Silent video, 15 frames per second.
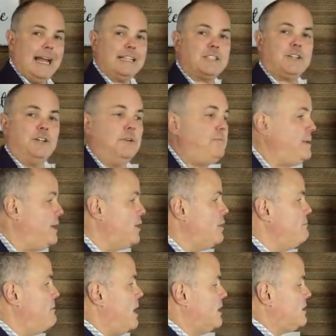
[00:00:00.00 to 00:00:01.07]
that's going to be
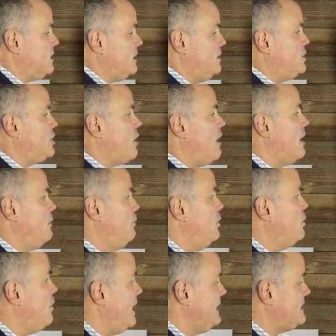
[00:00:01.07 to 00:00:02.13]
our monthly chart.
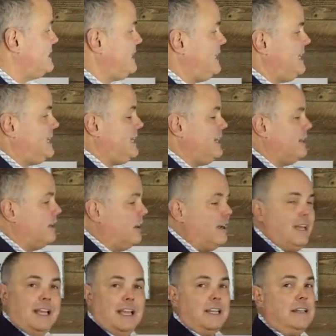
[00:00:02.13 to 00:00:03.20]
What do I see
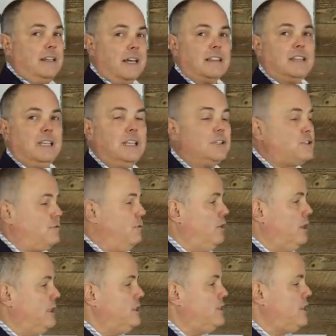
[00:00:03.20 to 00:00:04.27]
here? Nothing has
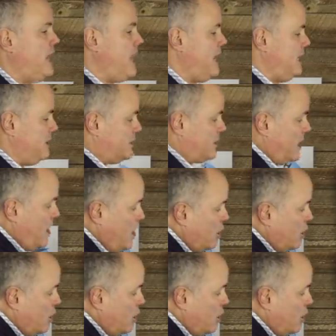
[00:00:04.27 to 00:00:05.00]
really changed.